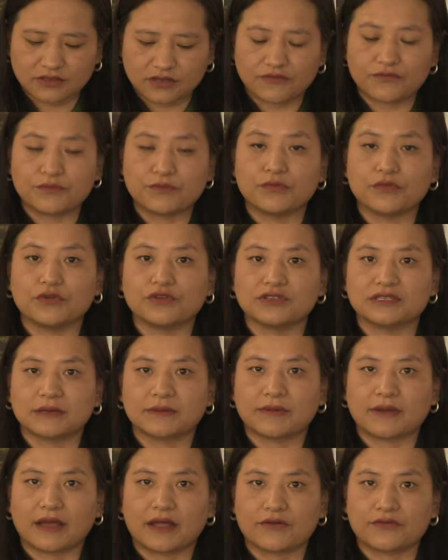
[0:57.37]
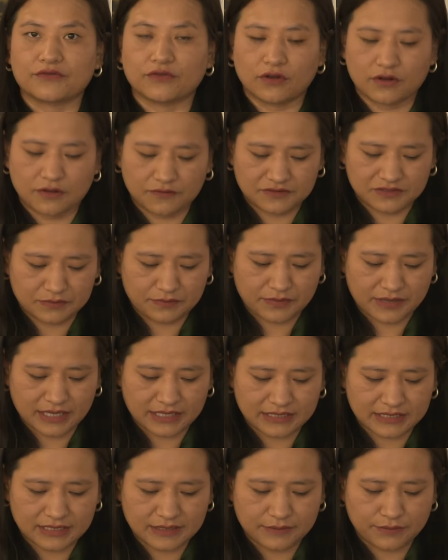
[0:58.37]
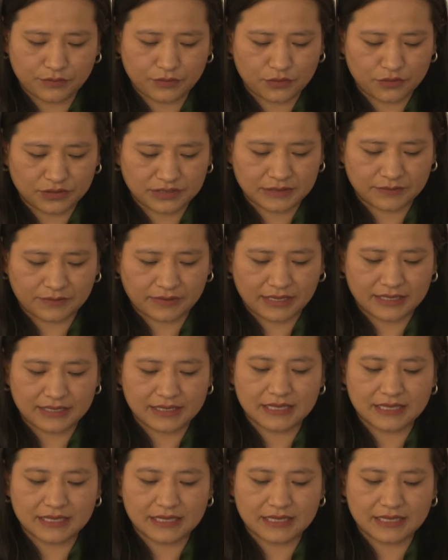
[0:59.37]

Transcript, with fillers: of museum and role of Tibet Museum in